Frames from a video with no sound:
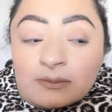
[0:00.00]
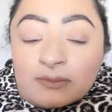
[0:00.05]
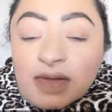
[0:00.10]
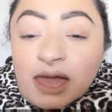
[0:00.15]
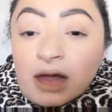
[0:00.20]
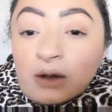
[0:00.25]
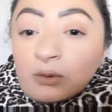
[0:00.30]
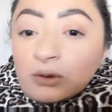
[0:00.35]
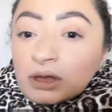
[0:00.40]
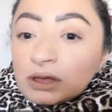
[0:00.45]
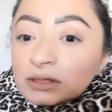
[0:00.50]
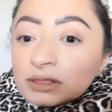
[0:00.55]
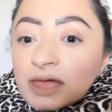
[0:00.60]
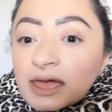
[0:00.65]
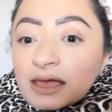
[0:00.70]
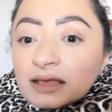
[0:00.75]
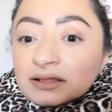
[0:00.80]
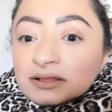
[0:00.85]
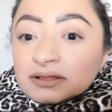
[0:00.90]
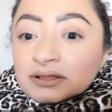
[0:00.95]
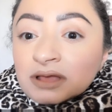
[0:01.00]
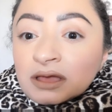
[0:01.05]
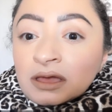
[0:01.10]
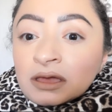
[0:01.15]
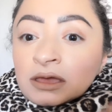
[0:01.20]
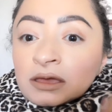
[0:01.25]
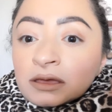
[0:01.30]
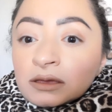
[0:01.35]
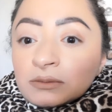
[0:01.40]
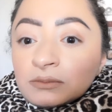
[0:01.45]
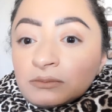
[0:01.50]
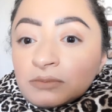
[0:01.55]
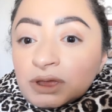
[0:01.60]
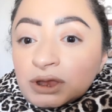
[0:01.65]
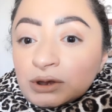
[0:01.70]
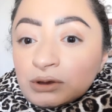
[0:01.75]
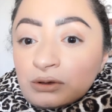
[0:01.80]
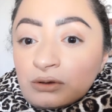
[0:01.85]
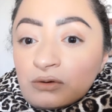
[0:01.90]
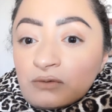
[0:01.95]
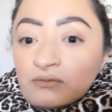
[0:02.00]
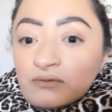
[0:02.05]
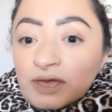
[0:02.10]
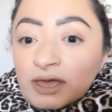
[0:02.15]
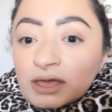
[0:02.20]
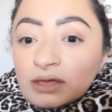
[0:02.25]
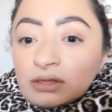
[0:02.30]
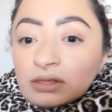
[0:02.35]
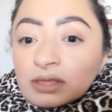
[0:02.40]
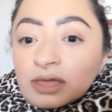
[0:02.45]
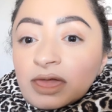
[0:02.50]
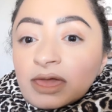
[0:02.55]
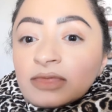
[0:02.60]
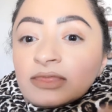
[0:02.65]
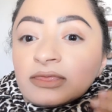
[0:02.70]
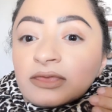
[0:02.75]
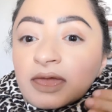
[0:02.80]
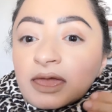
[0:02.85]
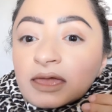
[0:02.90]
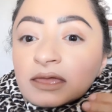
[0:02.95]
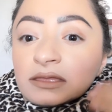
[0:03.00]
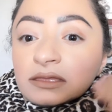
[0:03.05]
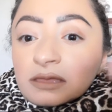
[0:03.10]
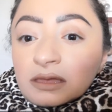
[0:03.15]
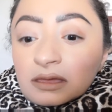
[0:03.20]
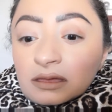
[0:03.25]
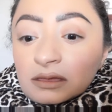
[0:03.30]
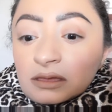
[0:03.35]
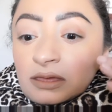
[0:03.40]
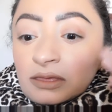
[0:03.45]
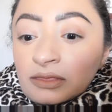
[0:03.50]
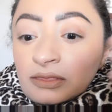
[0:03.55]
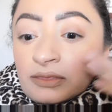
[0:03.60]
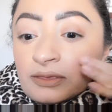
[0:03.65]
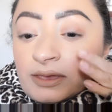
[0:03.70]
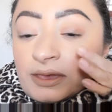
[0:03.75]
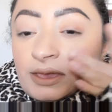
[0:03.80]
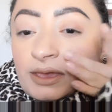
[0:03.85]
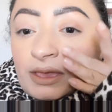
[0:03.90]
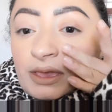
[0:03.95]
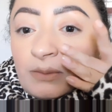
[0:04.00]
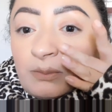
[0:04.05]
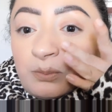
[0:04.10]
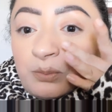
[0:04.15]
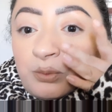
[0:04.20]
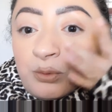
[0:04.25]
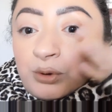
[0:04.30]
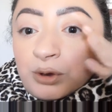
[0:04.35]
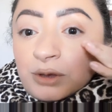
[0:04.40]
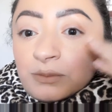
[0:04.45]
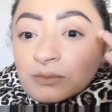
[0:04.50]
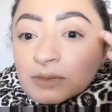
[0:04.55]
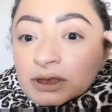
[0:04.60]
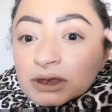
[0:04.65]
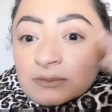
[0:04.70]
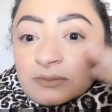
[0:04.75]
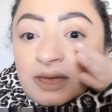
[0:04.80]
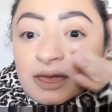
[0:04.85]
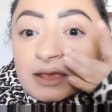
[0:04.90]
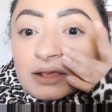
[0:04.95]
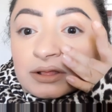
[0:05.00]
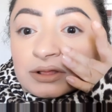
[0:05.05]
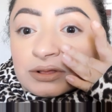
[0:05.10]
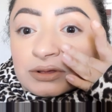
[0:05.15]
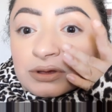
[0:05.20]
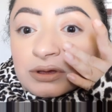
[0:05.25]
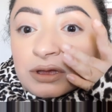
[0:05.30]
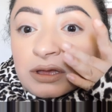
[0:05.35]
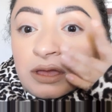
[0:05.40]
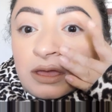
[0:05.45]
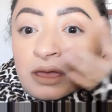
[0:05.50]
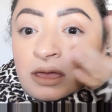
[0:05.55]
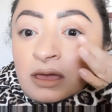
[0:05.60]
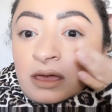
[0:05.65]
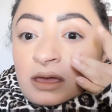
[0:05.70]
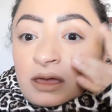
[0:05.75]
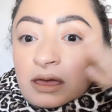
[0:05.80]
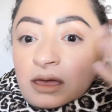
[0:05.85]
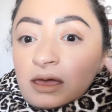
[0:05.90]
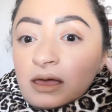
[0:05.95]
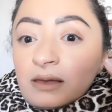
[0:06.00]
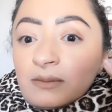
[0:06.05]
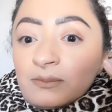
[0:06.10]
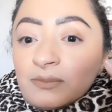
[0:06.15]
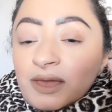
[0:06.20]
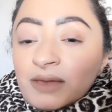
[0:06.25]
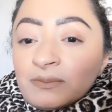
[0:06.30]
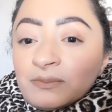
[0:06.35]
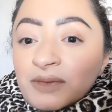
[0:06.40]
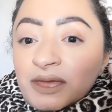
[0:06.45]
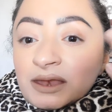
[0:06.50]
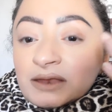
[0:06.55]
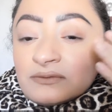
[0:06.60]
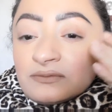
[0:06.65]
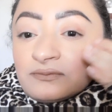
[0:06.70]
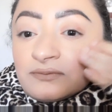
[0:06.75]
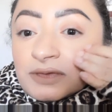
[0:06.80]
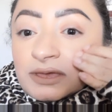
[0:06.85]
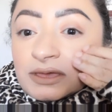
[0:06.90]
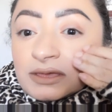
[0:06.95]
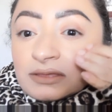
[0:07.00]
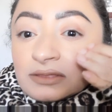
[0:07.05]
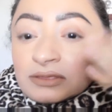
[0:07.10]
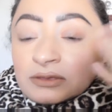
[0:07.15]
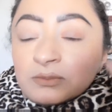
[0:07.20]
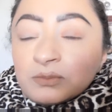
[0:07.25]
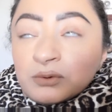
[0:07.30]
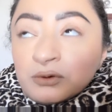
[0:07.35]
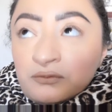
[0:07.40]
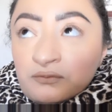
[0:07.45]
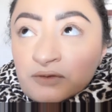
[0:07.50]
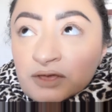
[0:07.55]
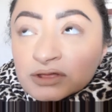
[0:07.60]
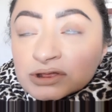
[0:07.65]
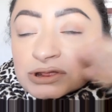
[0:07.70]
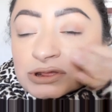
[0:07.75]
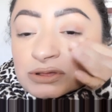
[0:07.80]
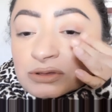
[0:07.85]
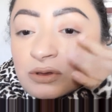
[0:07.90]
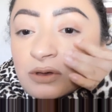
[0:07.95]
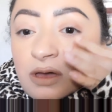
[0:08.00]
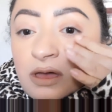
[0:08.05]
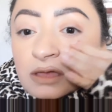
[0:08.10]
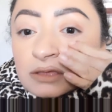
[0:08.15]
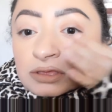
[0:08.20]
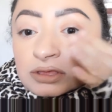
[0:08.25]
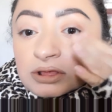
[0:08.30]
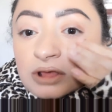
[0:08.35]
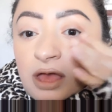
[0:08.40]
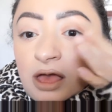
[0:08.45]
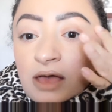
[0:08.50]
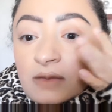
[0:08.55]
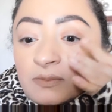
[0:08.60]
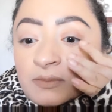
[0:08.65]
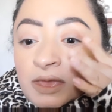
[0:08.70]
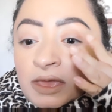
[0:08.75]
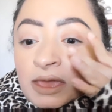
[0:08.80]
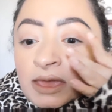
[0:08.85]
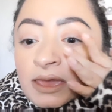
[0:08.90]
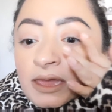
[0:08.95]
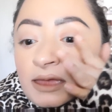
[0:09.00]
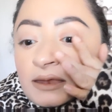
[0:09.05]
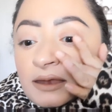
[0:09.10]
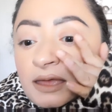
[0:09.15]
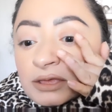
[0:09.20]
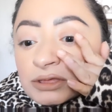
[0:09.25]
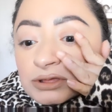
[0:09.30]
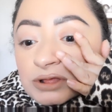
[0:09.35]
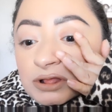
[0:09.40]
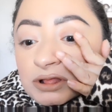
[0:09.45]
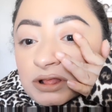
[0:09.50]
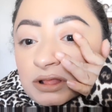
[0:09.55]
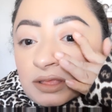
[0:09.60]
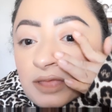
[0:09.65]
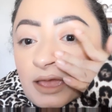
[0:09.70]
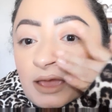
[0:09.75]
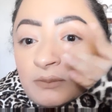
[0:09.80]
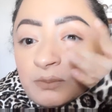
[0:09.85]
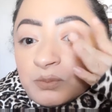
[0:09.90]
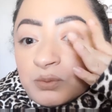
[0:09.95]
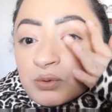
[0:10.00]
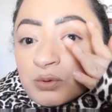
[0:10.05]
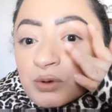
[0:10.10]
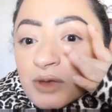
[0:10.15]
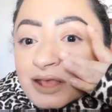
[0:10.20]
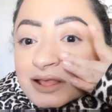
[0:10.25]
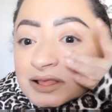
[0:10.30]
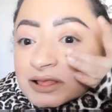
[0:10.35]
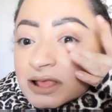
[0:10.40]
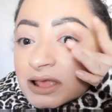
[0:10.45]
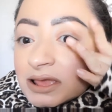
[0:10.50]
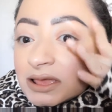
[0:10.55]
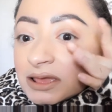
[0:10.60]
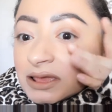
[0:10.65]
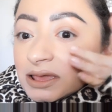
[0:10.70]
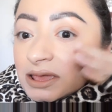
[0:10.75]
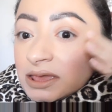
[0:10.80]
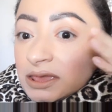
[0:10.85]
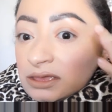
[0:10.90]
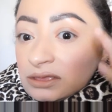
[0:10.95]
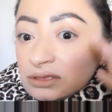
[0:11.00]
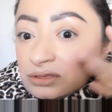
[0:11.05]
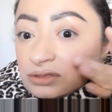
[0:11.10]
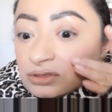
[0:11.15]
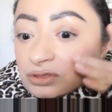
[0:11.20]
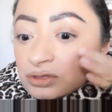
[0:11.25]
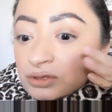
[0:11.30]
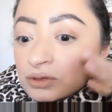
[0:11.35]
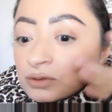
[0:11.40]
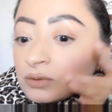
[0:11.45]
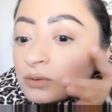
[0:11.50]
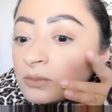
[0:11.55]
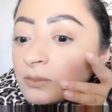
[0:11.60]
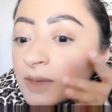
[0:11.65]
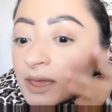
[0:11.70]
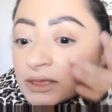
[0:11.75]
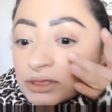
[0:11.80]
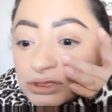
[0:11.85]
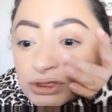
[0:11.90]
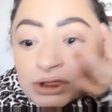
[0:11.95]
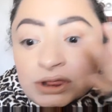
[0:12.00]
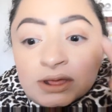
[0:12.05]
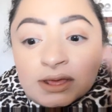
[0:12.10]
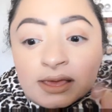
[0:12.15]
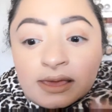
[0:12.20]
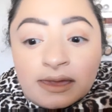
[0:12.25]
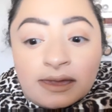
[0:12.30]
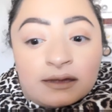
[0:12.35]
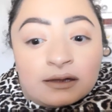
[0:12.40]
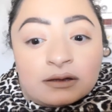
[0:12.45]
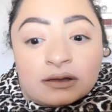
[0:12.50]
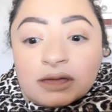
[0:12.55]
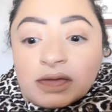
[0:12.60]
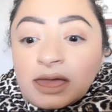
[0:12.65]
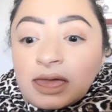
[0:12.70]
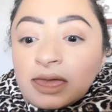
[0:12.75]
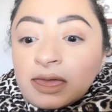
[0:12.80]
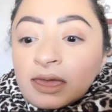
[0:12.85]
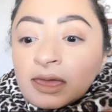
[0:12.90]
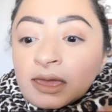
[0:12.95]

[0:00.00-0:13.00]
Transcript: Hourglass Mineral Veil and then the Pore Minimizer by Befit, the Porefessional on top, and I just press it into my cheek area,